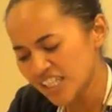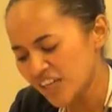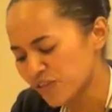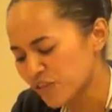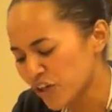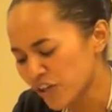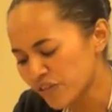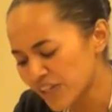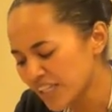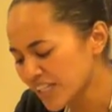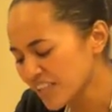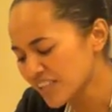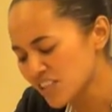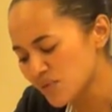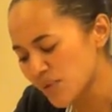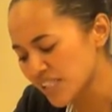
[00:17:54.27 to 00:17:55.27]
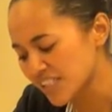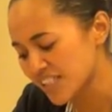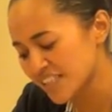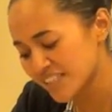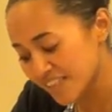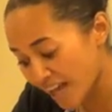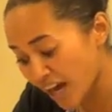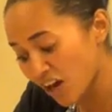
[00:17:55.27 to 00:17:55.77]
If you are reading this message
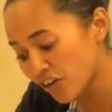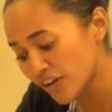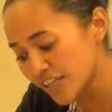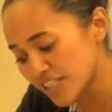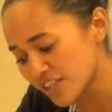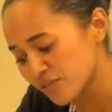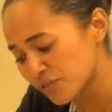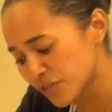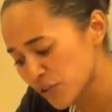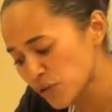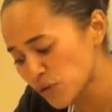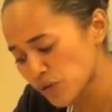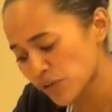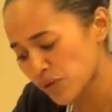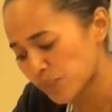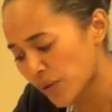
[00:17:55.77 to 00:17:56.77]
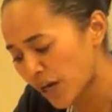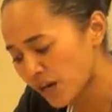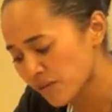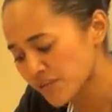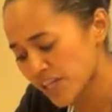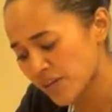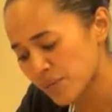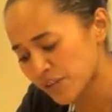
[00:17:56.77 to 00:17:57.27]
now, it is infused with the
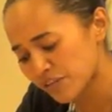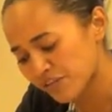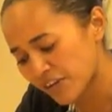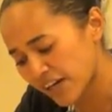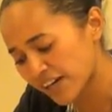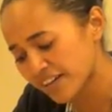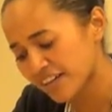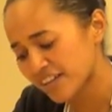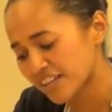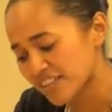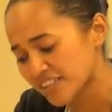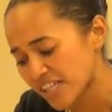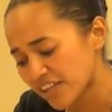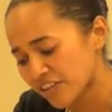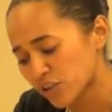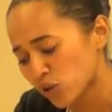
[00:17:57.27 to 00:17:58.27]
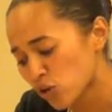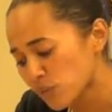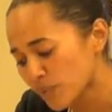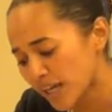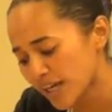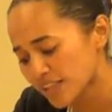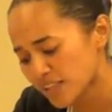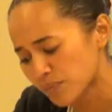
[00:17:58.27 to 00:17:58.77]
bombs that are being fired in our sacred
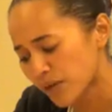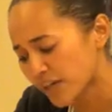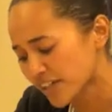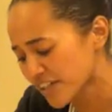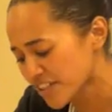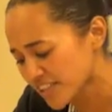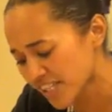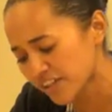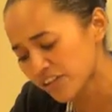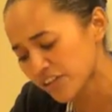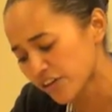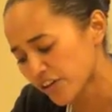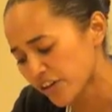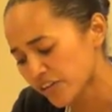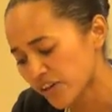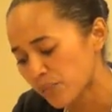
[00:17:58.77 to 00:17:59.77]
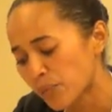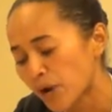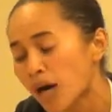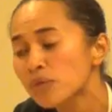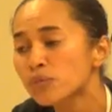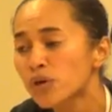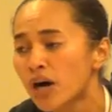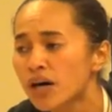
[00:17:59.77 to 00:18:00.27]
homelands, upon our sacred earth,
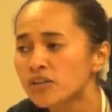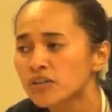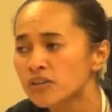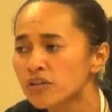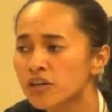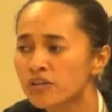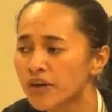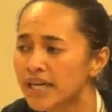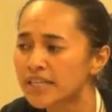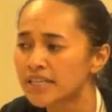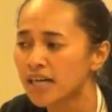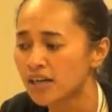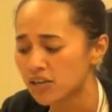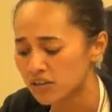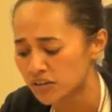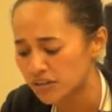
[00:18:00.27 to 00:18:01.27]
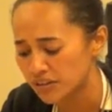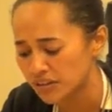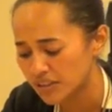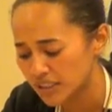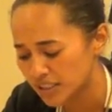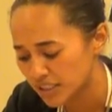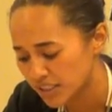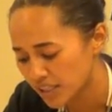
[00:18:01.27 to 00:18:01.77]
upon Pohakuloa right now.
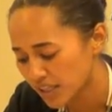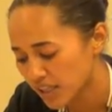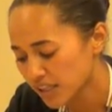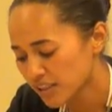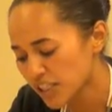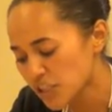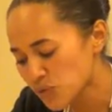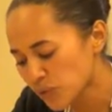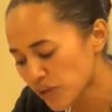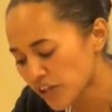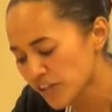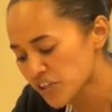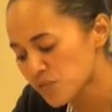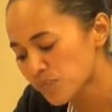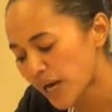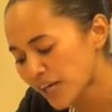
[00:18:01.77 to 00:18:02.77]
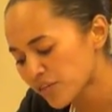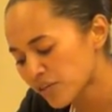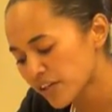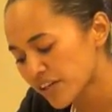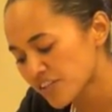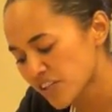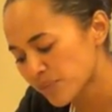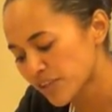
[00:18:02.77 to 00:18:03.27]
These words, my
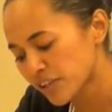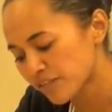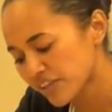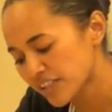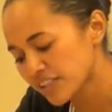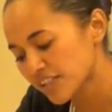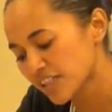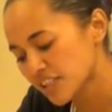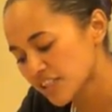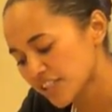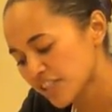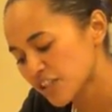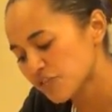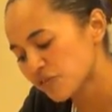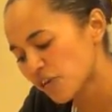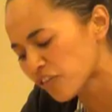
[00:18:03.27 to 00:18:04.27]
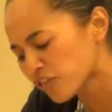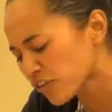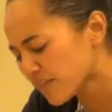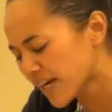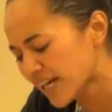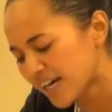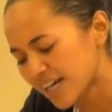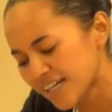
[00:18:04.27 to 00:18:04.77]
words, are being written as tears from
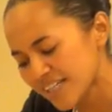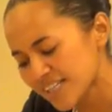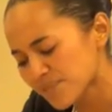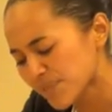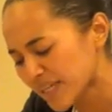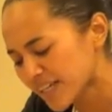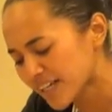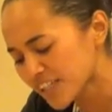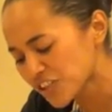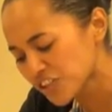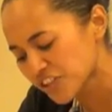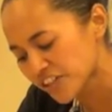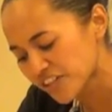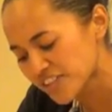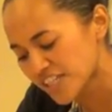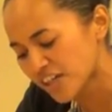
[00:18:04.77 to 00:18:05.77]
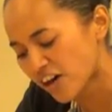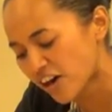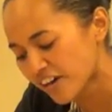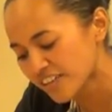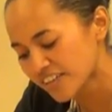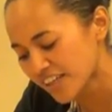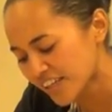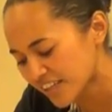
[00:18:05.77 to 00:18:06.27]
my eyes, my gut churns and
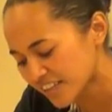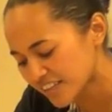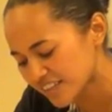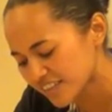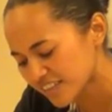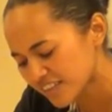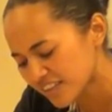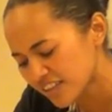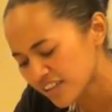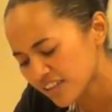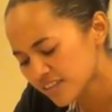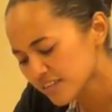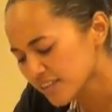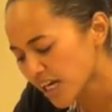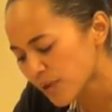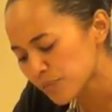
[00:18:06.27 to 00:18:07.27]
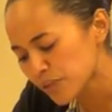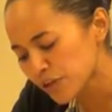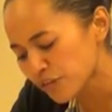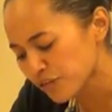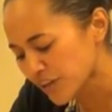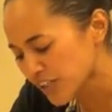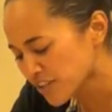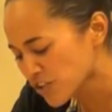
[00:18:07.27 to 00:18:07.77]
heart aches. Do not be
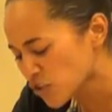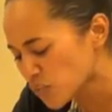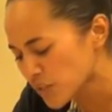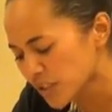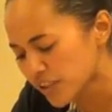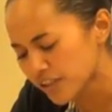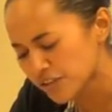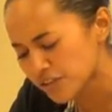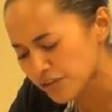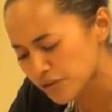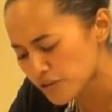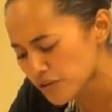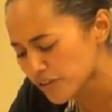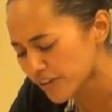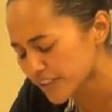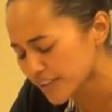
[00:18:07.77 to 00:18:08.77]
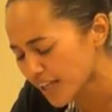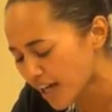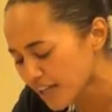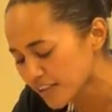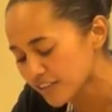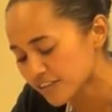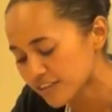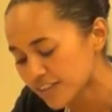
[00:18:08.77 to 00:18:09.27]
afraid to speak your truth. You are not
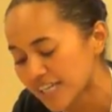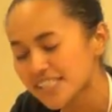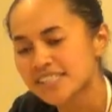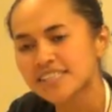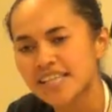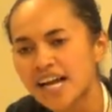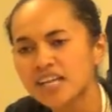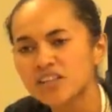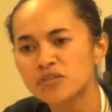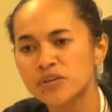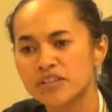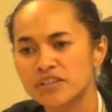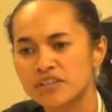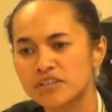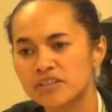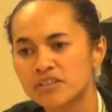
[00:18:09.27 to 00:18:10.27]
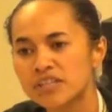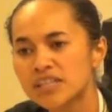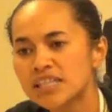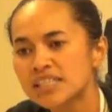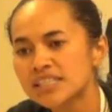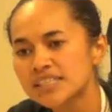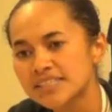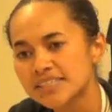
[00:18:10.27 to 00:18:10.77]
alone. I stand with you.
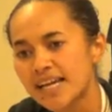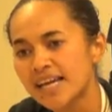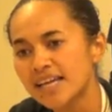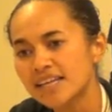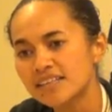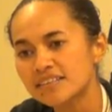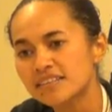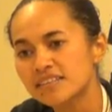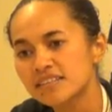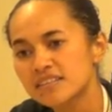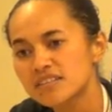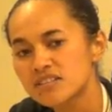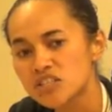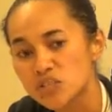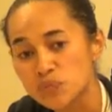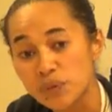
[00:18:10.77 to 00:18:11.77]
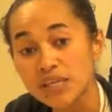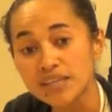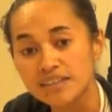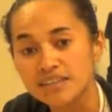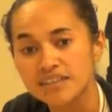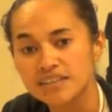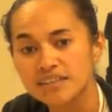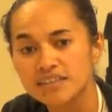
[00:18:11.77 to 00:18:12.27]
Stand, speak,
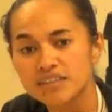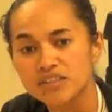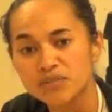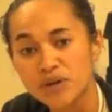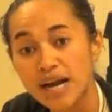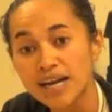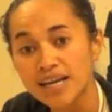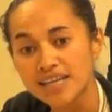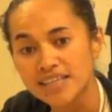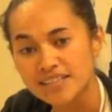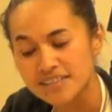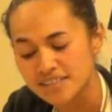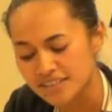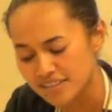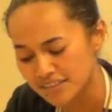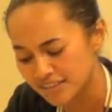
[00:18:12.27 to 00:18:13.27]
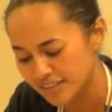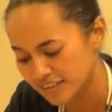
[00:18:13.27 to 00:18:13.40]
rise.